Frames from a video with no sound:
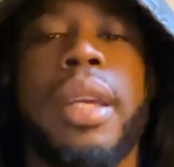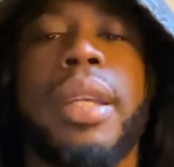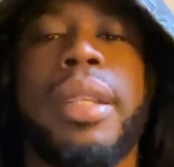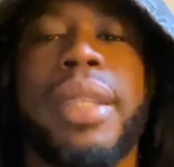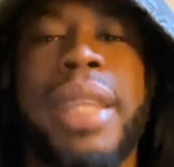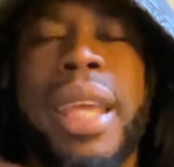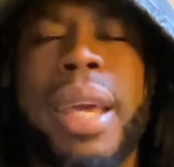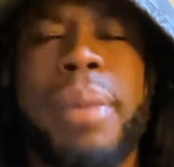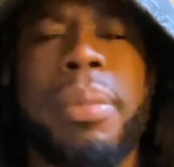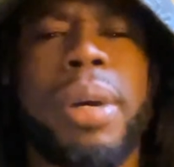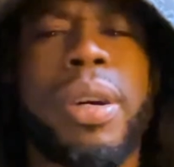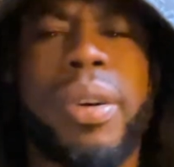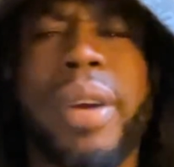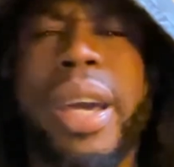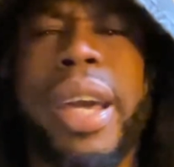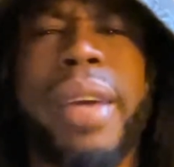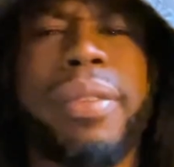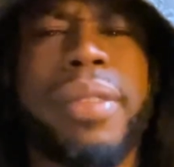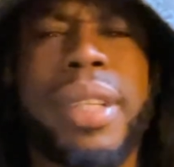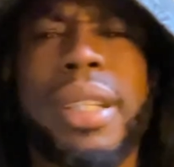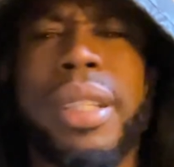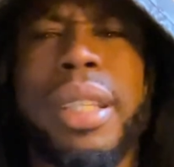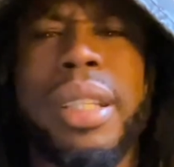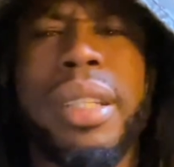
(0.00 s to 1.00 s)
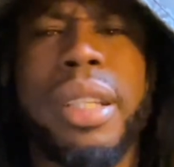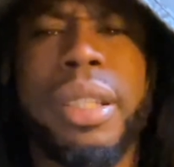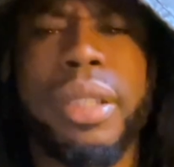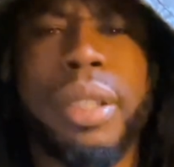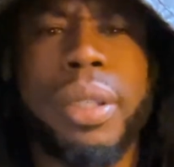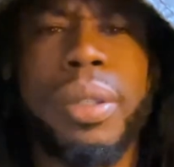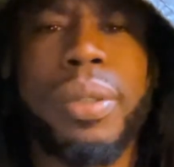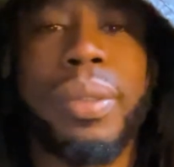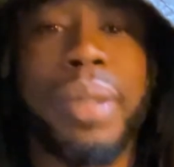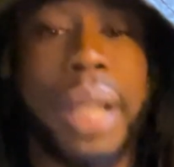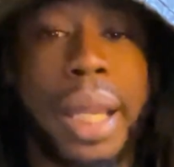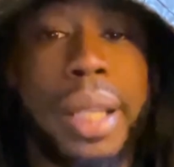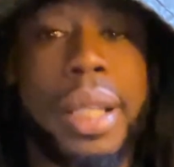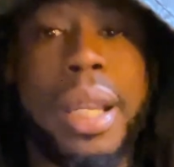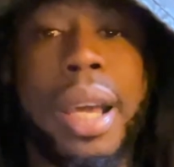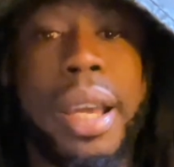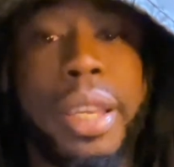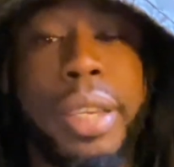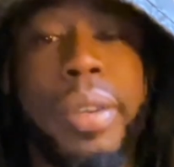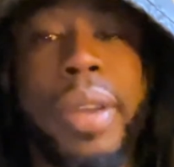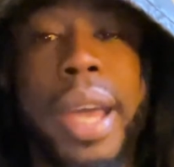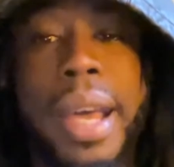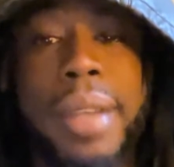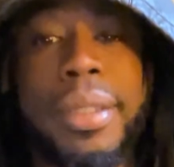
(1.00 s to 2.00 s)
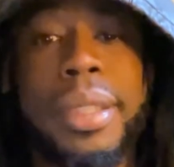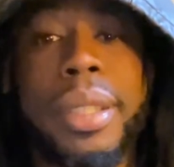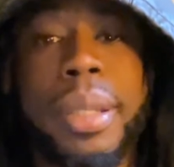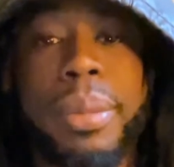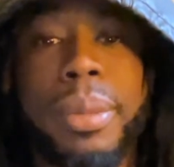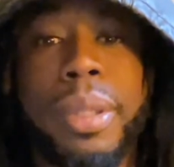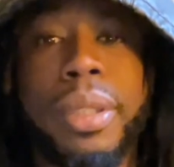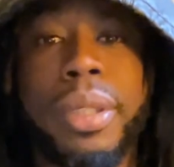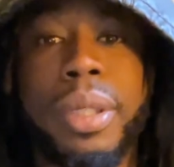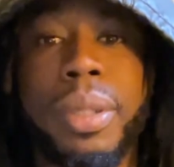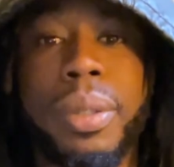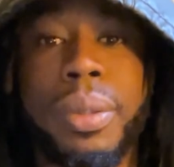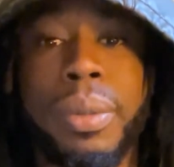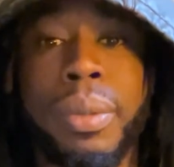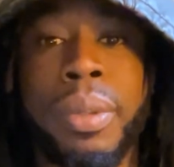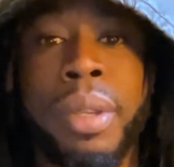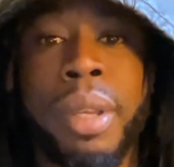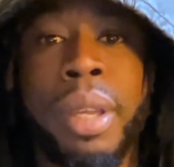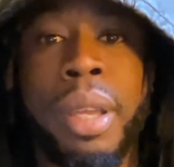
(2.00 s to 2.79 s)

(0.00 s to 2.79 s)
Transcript: damn, I don't have nothing to do. Like, no, you have something to do.